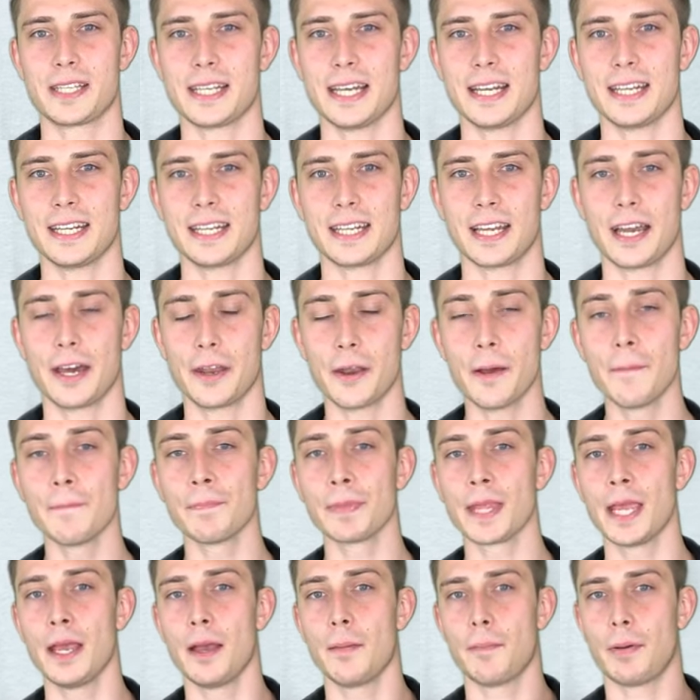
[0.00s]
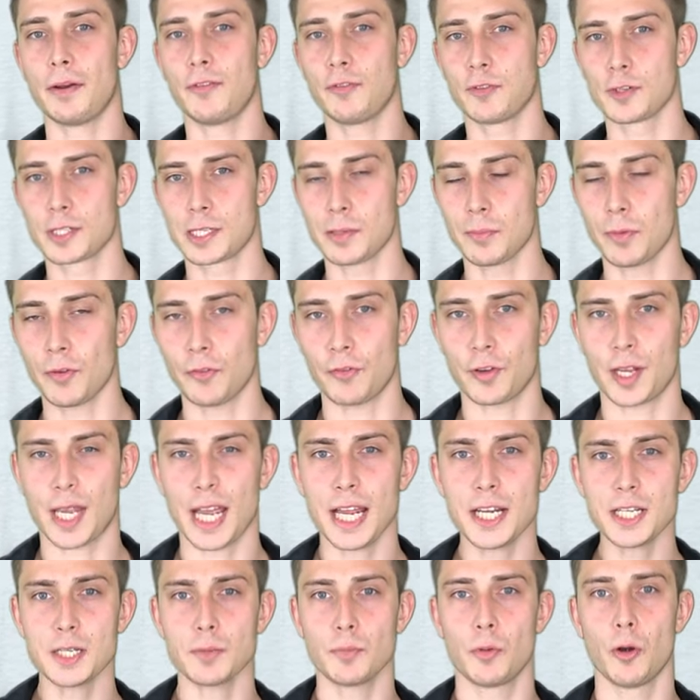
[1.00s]
yet again. But for
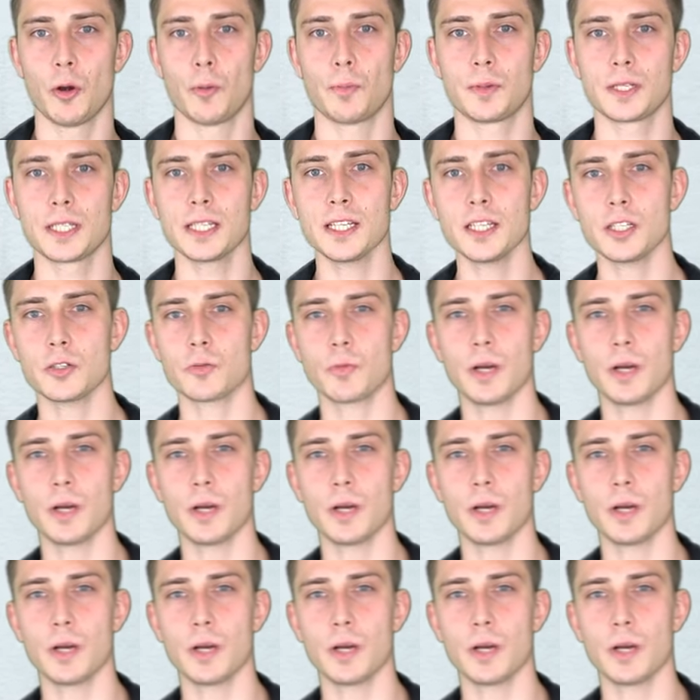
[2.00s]
simplification purposes,